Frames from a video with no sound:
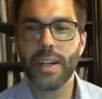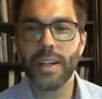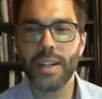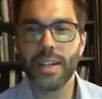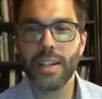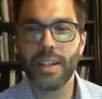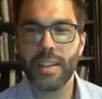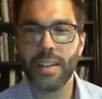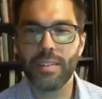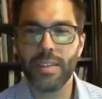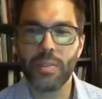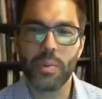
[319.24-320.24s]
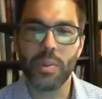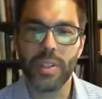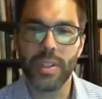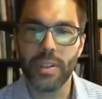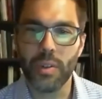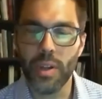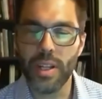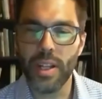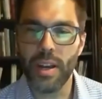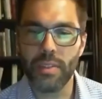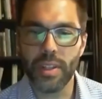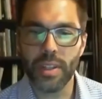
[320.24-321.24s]
It's really great
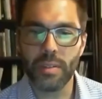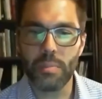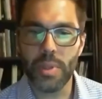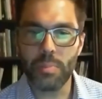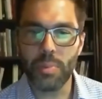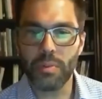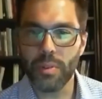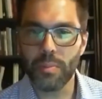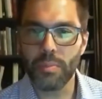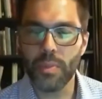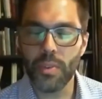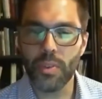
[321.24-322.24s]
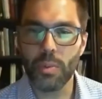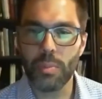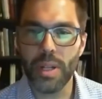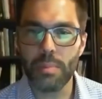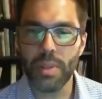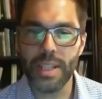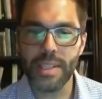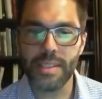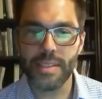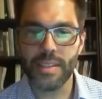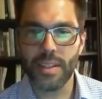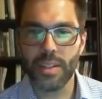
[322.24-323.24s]
having people from so many
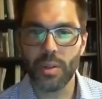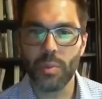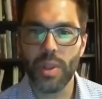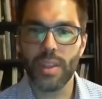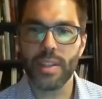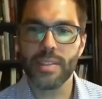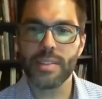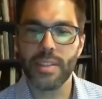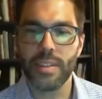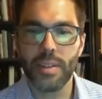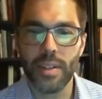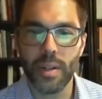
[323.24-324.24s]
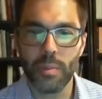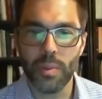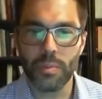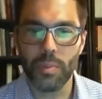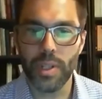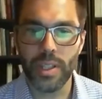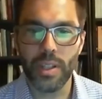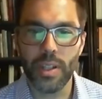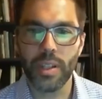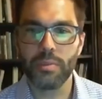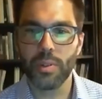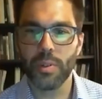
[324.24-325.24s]
places here with us, and we're really
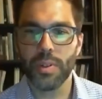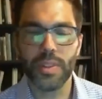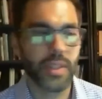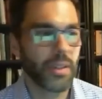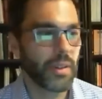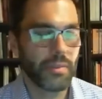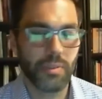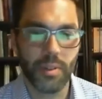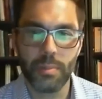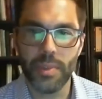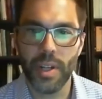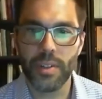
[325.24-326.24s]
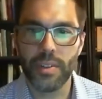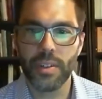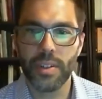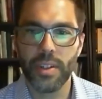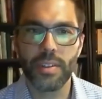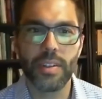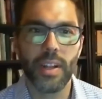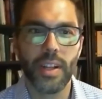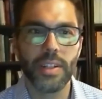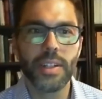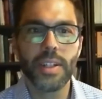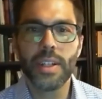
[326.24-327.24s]
looking forward to hearing from Dr. Hill
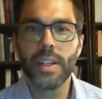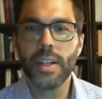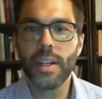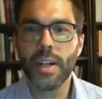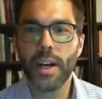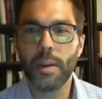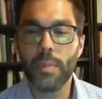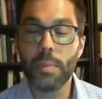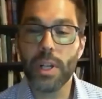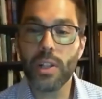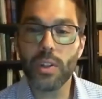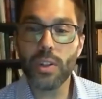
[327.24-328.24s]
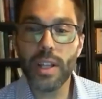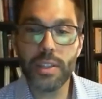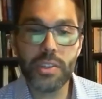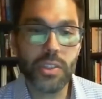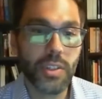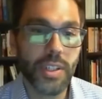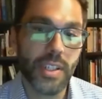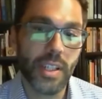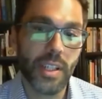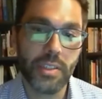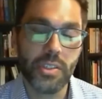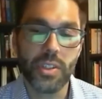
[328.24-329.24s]
tonight. The McClure Lecture is a
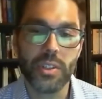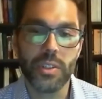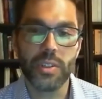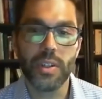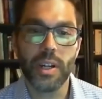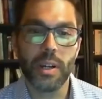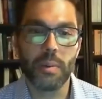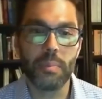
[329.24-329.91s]
lecture